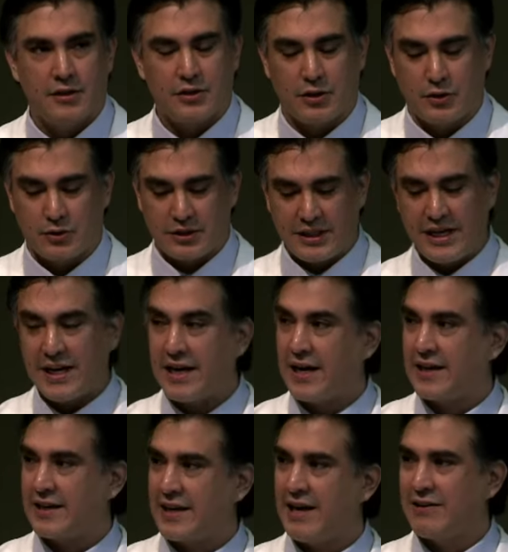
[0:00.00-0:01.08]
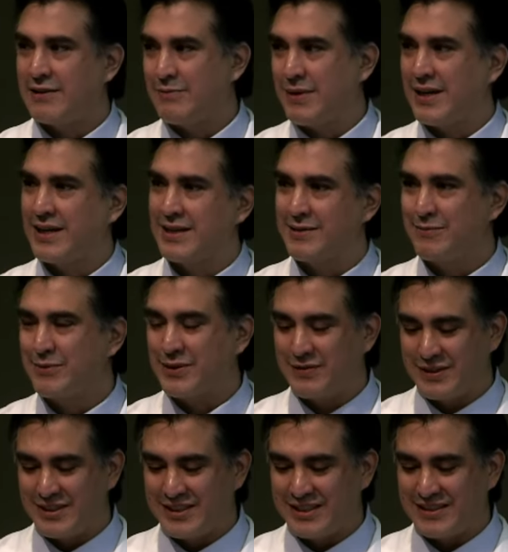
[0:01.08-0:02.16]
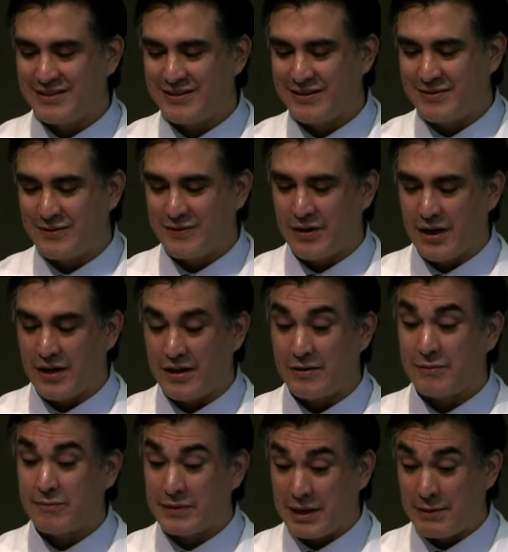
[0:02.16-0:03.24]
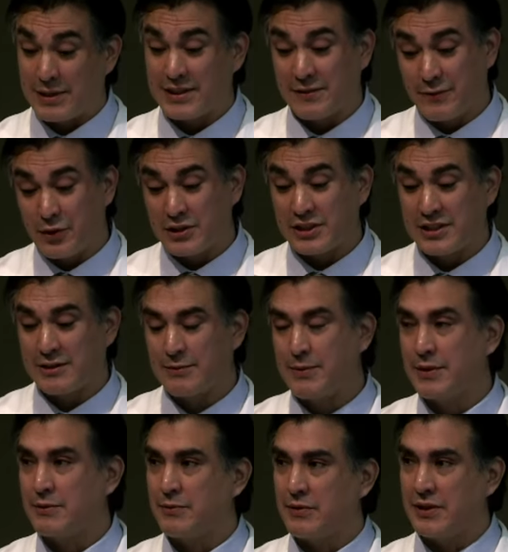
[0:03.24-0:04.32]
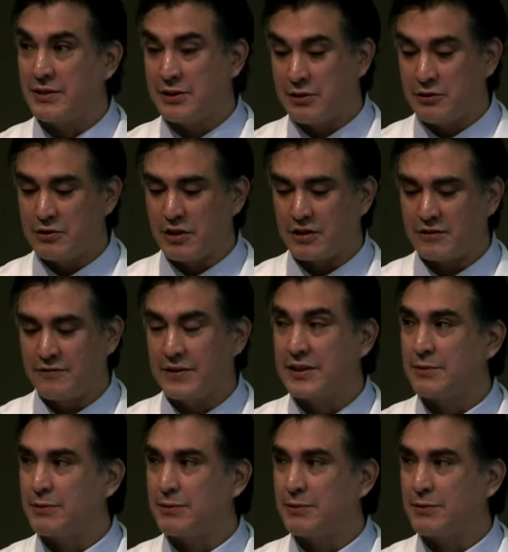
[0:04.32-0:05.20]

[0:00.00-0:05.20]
So today I count it my privilege and uh, um, count myself fortunate to be able to introduce Dr. Victor